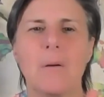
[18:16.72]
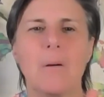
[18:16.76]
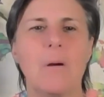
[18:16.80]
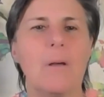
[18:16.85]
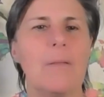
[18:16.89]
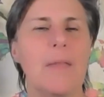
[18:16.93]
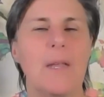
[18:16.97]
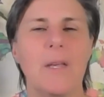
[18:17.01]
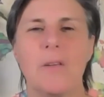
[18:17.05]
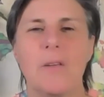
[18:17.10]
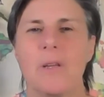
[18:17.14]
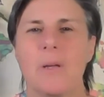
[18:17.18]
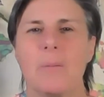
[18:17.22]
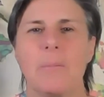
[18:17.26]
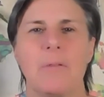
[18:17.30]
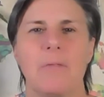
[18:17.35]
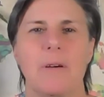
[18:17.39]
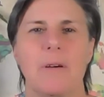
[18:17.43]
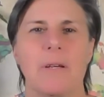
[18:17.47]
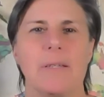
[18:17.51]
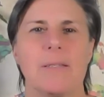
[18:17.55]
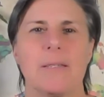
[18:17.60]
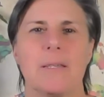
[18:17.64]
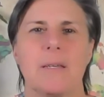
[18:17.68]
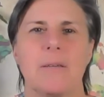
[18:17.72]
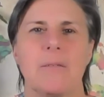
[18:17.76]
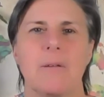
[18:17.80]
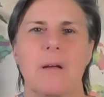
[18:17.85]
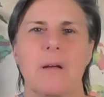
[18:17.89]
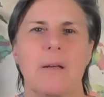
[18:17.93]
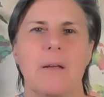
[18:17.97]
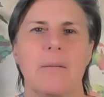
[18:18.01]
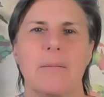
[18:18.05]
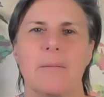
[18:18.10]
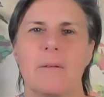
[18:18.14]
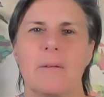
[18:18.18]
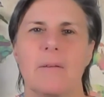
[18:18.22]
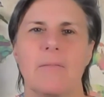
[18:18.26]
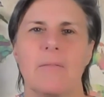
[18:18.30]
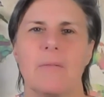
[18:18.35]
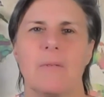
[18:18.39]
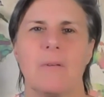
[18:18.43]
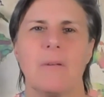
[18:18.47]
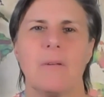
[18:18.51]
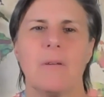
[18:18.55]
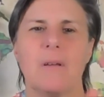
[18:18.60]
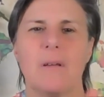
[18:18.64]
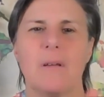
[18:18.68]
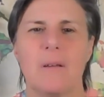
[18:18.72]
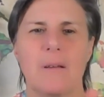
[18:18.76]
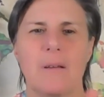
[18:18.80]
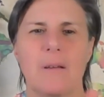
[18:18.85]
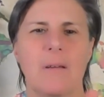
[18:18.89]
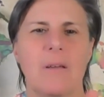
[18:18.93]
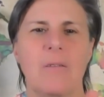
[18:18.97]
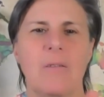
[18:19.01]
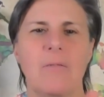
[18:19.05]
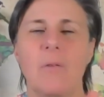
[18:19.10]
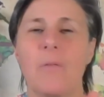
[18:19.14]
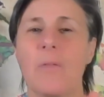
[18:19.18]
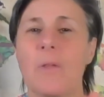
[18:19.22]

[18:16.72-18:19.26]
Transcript: And then you can be fussy, right? If, if